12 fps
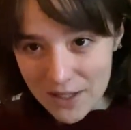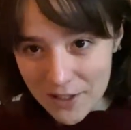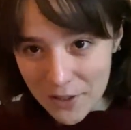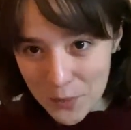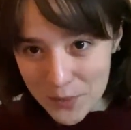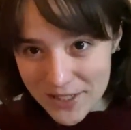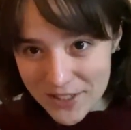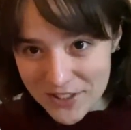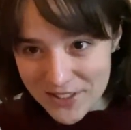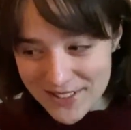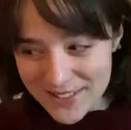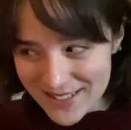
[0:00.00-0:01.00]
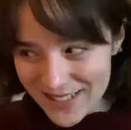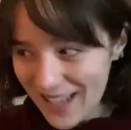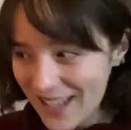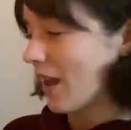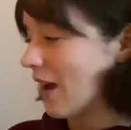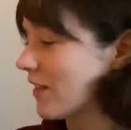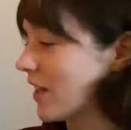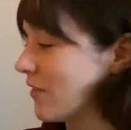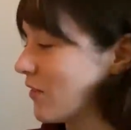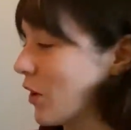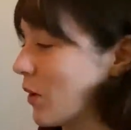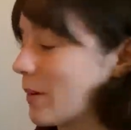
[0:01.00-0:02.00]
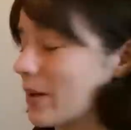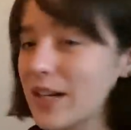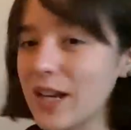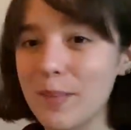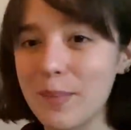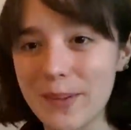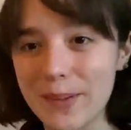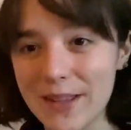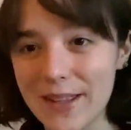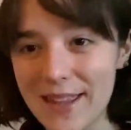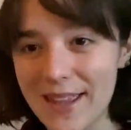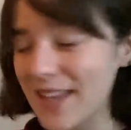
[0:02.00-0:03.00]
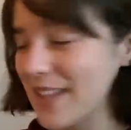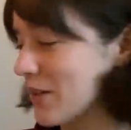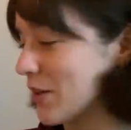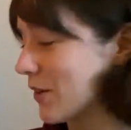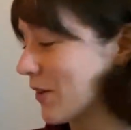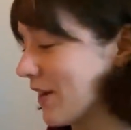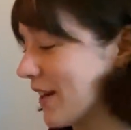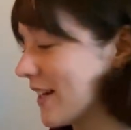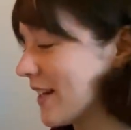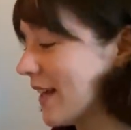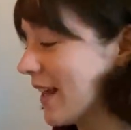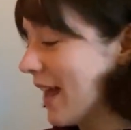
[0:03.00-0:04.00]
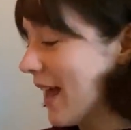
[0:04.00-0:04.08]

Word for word: gold edges, yeah. And then if you open it up, it's all green.